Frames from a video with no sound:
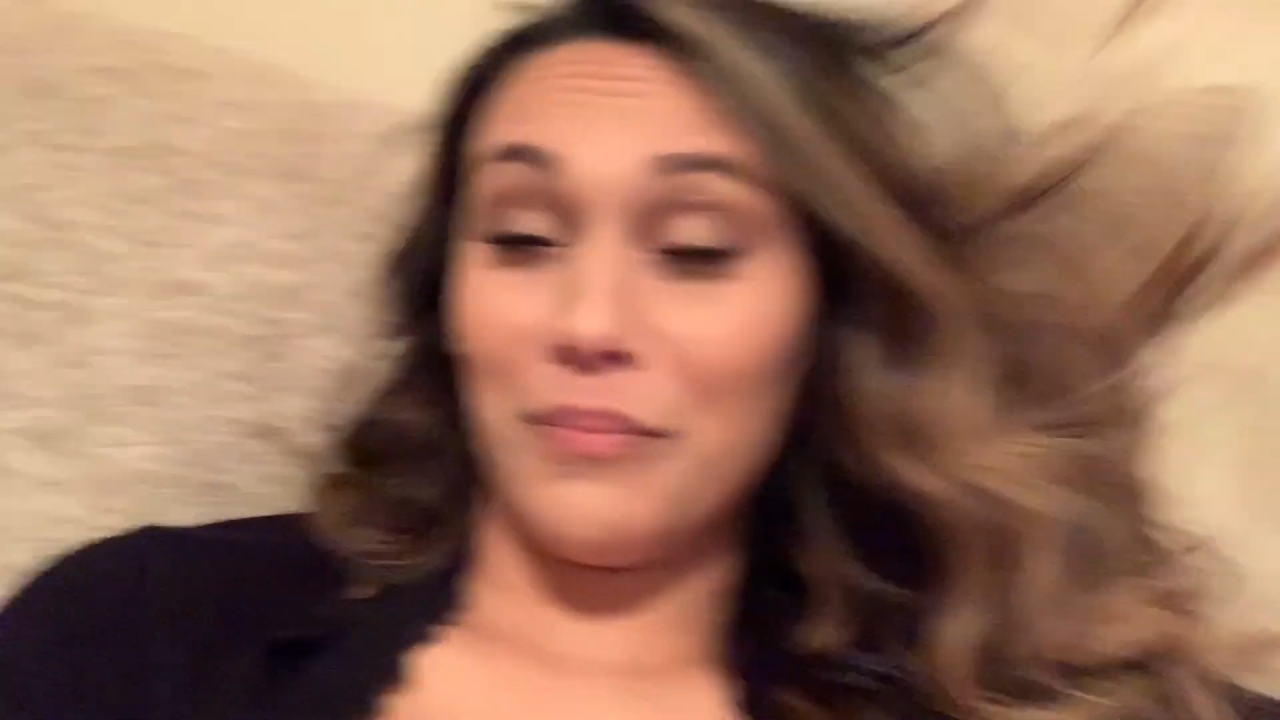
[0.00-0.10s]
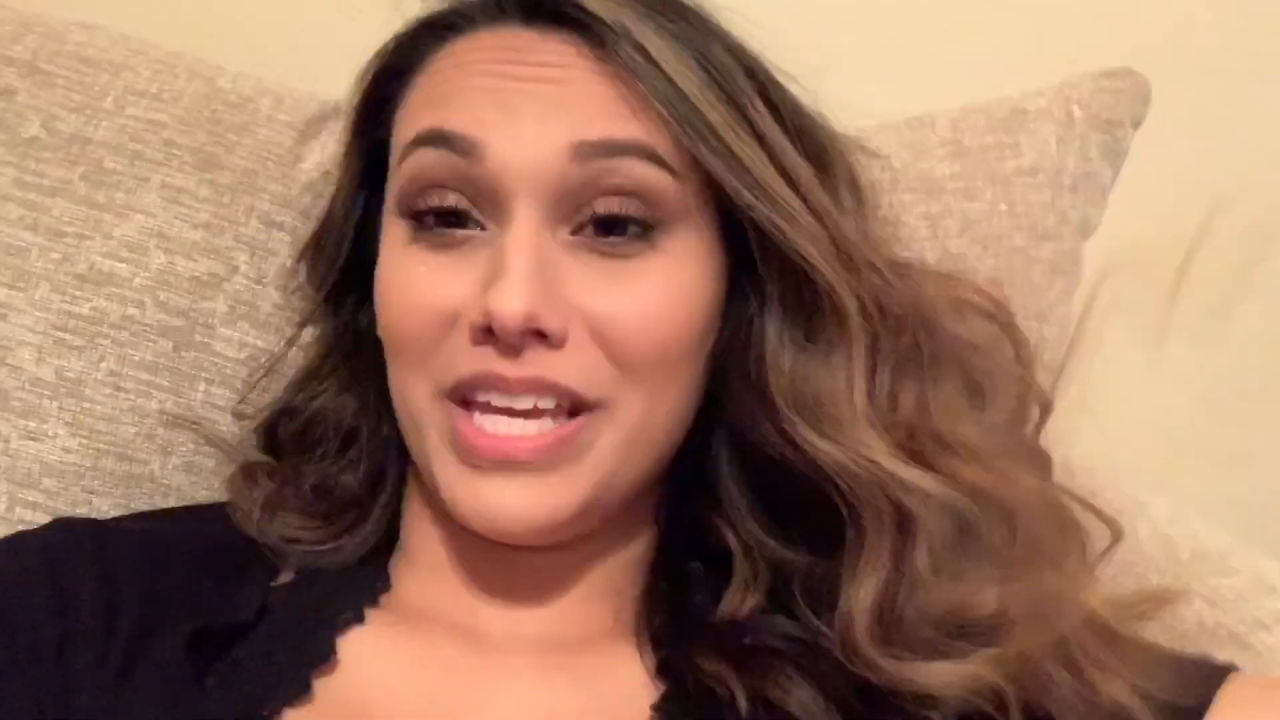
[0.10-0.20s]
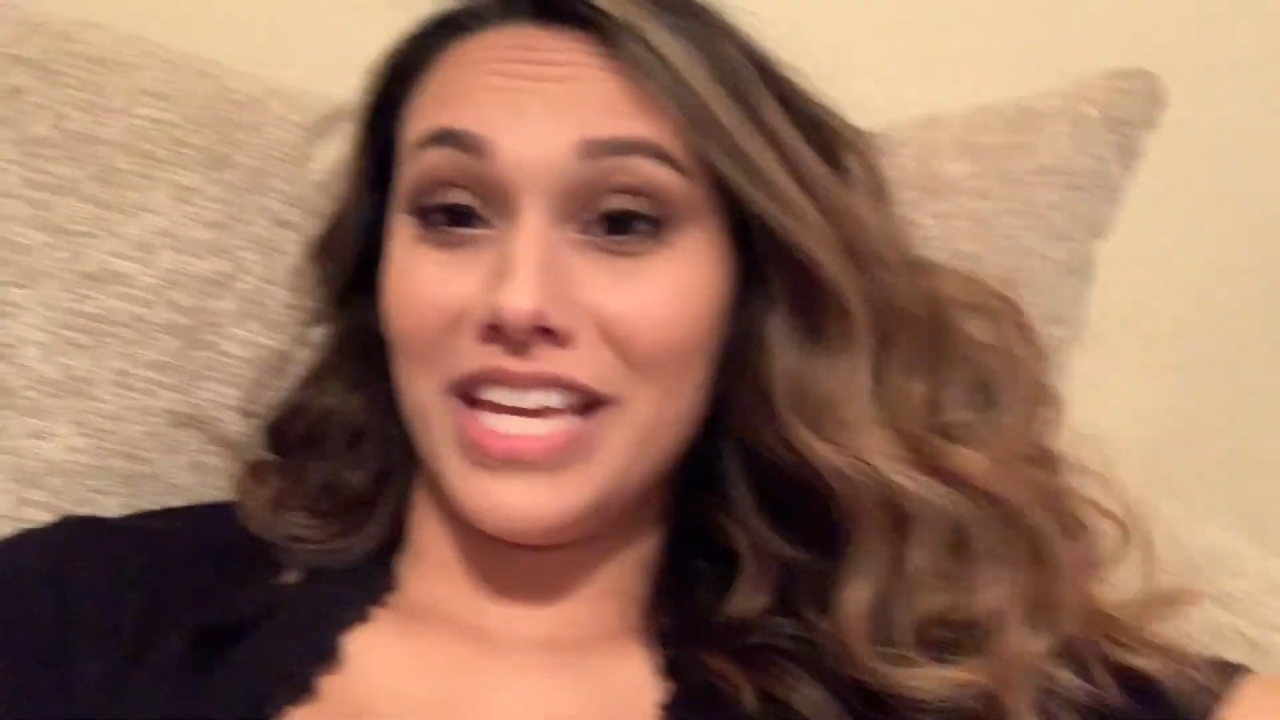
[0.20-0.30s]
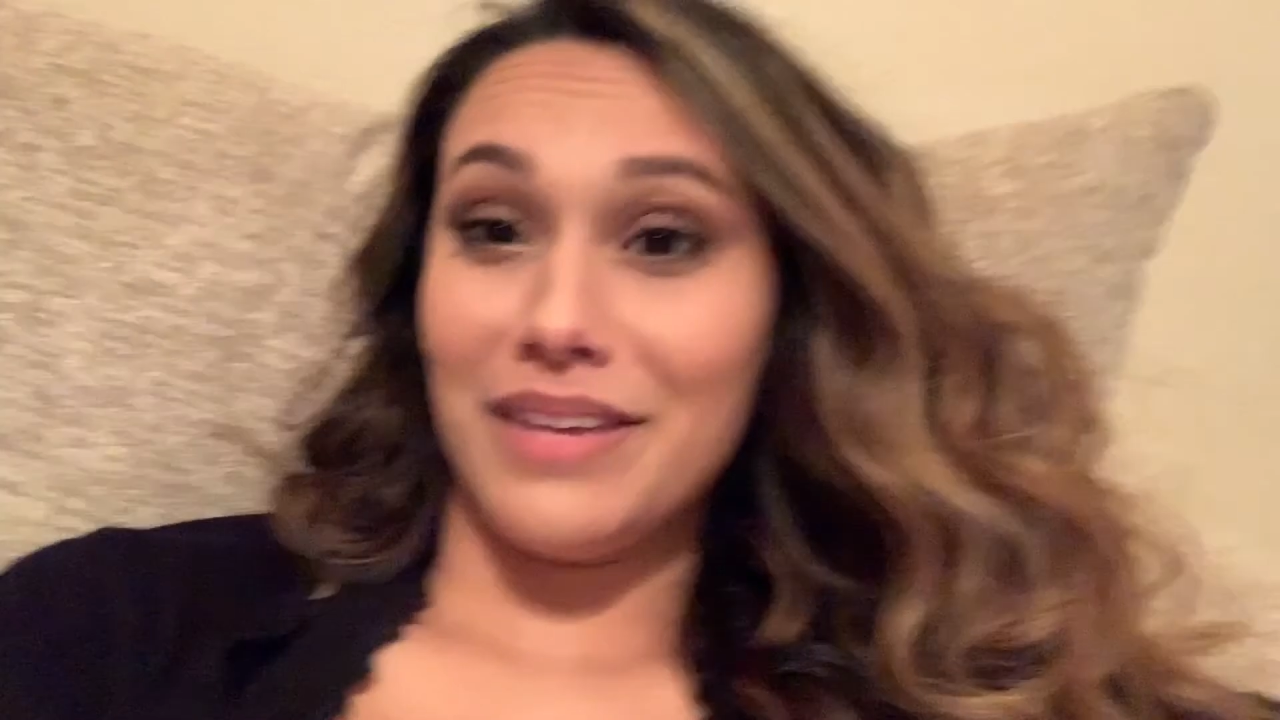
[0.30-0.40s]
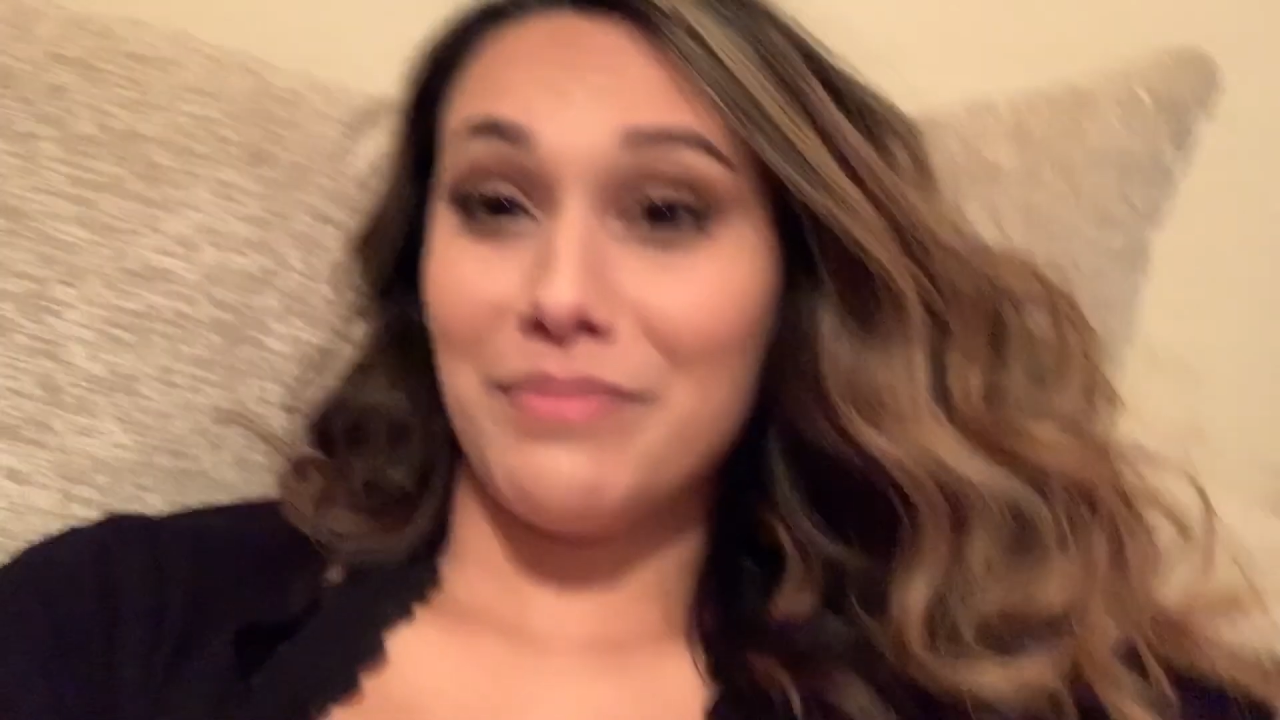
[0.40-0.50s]

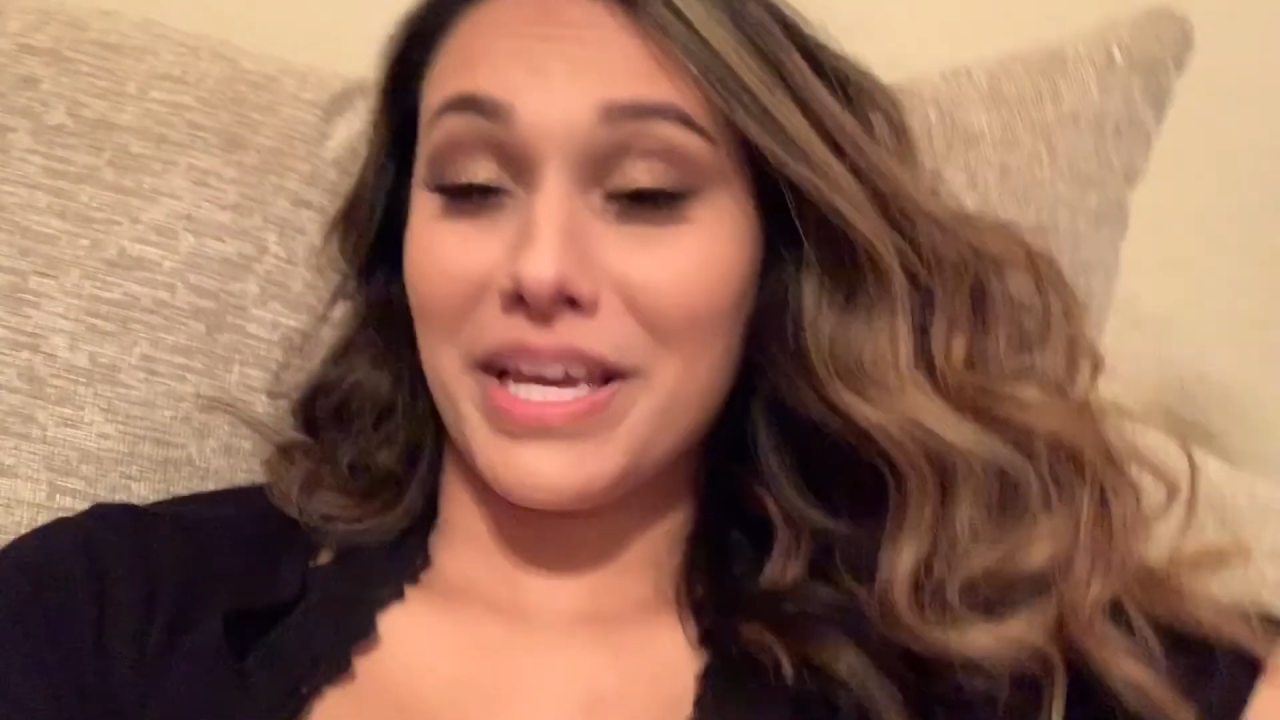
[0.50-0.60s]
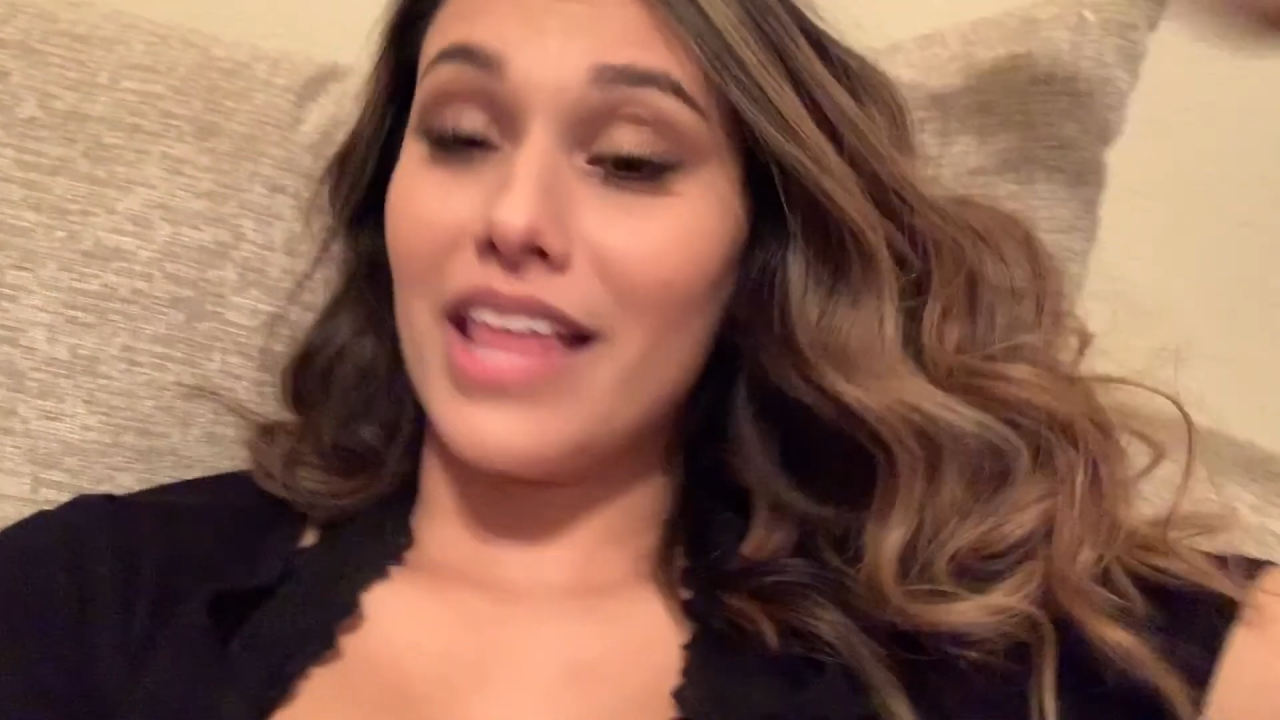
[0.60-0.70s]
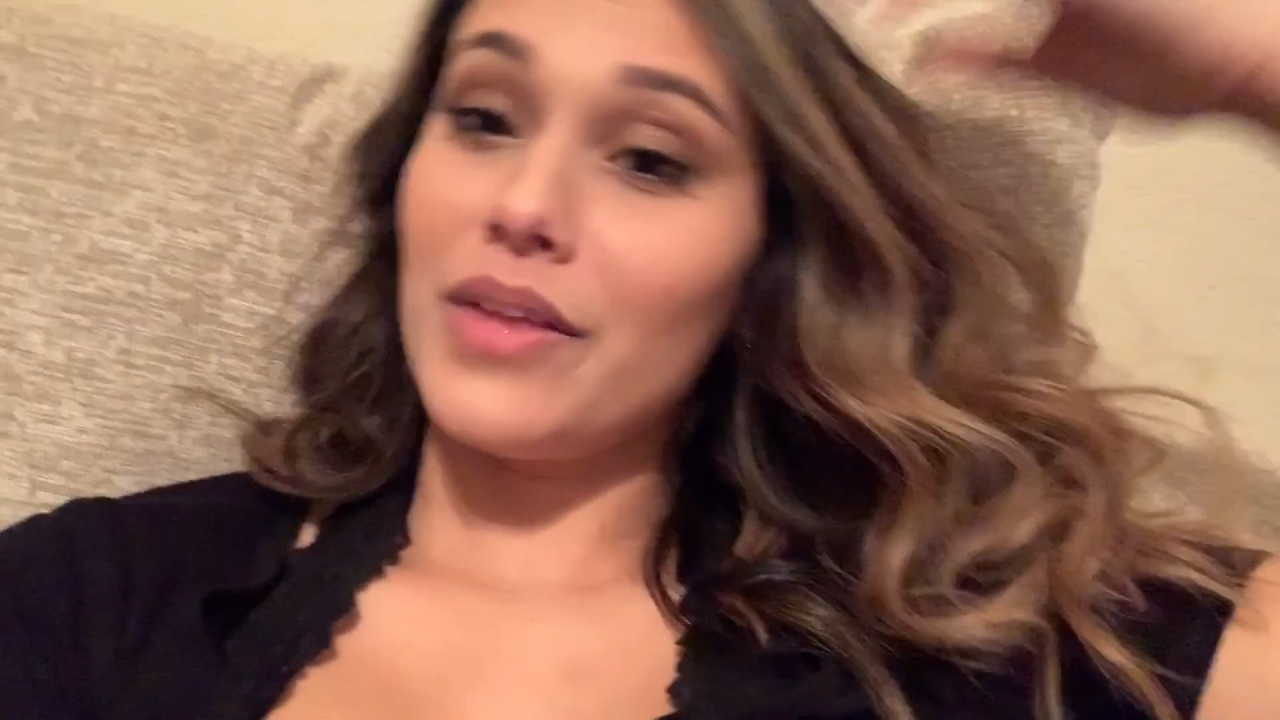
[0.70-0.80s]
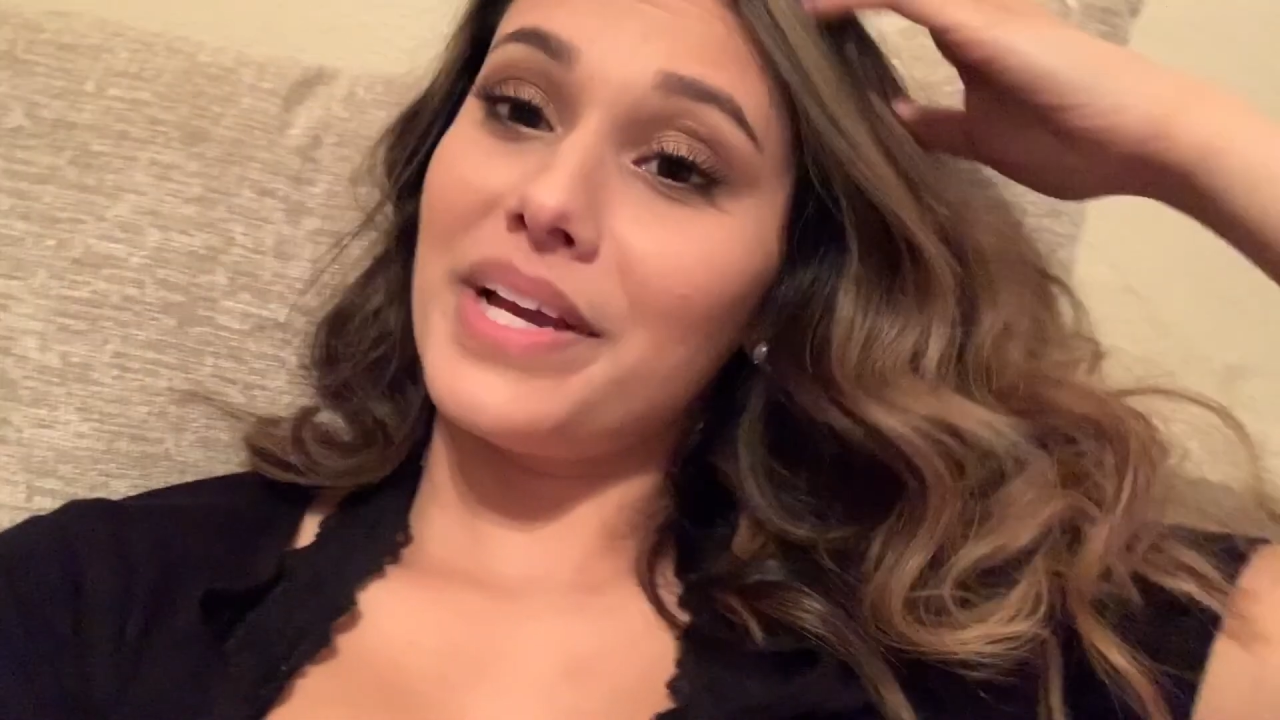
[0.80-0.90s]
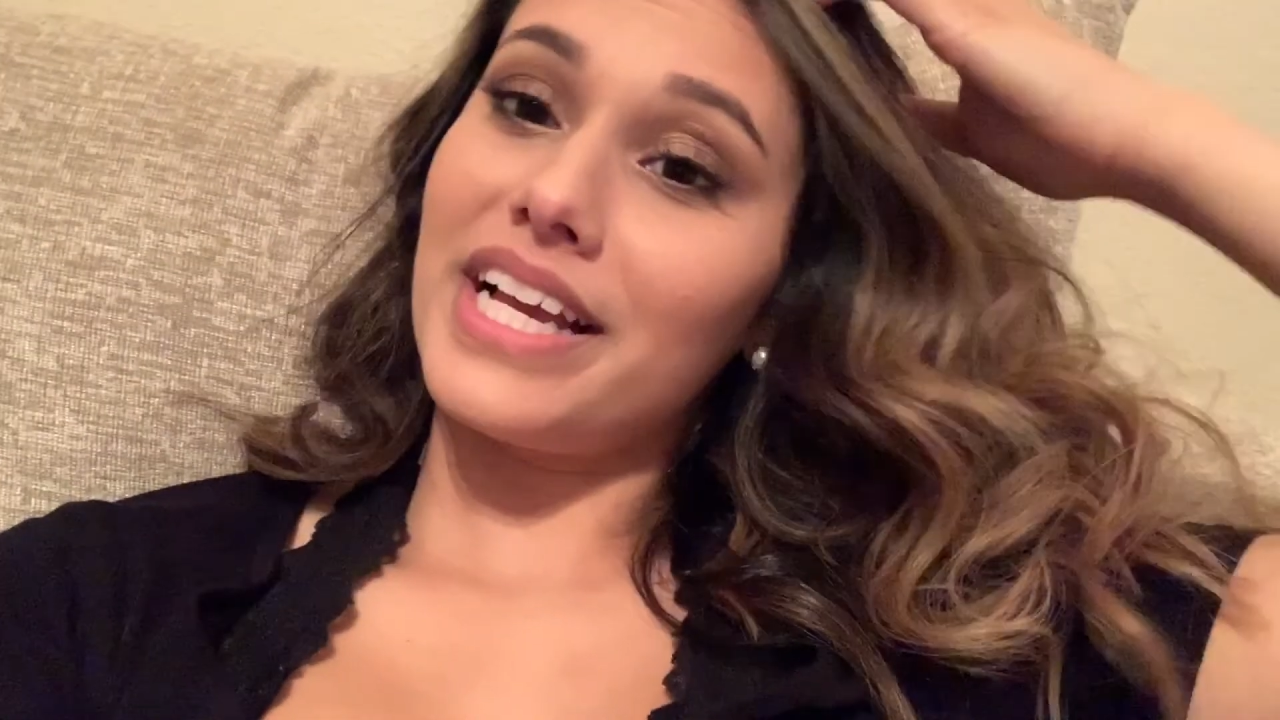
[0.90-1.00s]
Me and
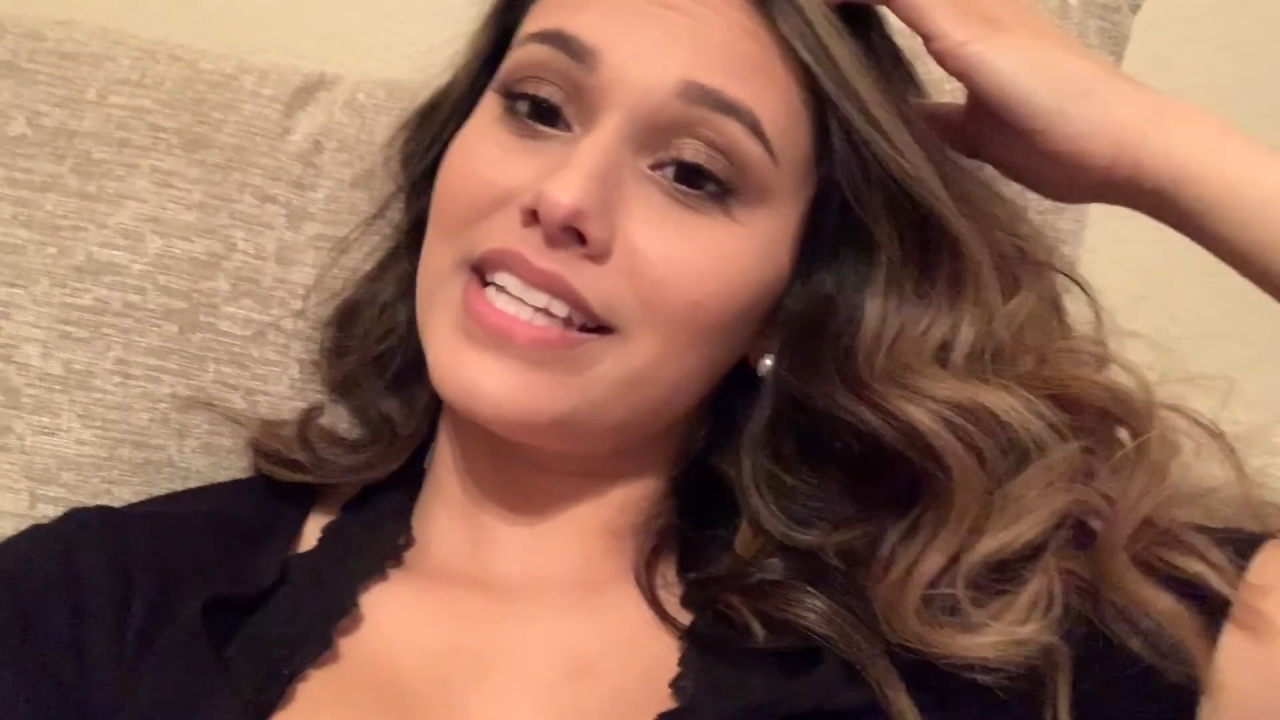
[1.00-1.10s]
Michaela went and